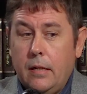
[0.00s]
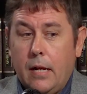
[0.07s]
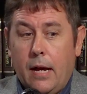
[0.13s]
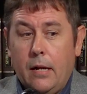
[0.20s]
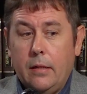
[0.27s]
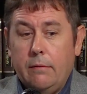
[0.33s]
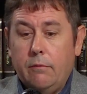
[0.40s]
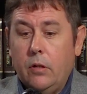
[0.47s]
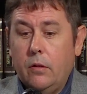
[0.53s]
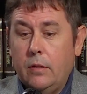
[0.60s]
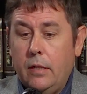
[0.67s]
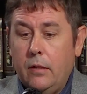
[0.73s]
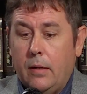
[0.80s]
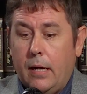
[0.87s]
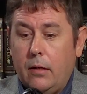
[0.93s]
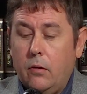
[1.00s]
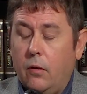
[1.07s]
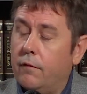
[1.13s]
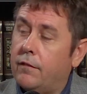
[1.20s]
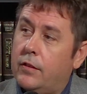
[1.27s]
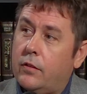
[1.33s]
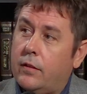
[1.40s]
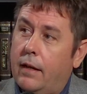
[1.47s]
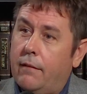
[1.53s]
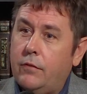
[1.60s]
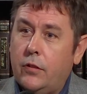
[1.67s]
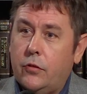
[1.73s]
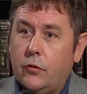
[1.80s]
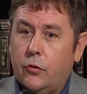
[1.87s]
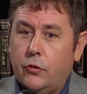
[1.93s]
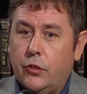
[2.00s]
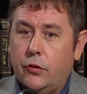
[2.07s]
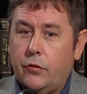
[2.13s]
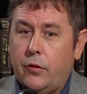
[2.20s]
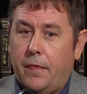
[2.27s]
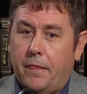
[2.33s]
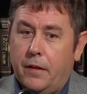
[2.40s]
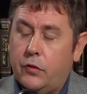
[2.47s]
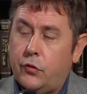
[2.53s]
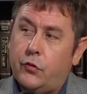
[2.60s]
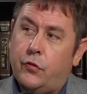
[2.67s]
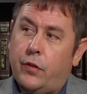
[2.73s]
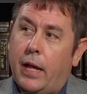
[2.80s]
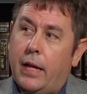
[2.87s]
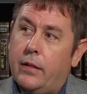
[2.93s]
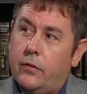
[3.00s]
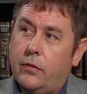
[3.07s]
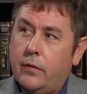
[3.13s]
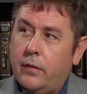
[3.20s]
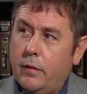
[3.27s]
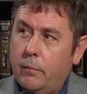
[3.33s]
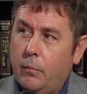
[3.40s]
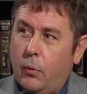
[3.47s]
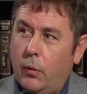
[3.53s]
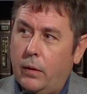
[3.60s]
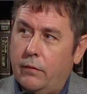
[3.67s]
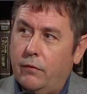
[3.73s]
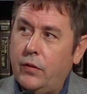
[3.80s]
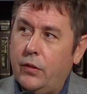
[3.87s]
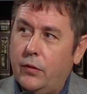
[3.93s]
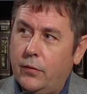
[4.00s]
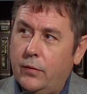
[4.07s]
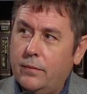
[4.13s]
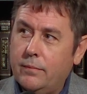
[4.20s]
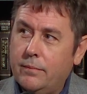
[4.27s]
I don't know if it's leftist or just the state's point of view.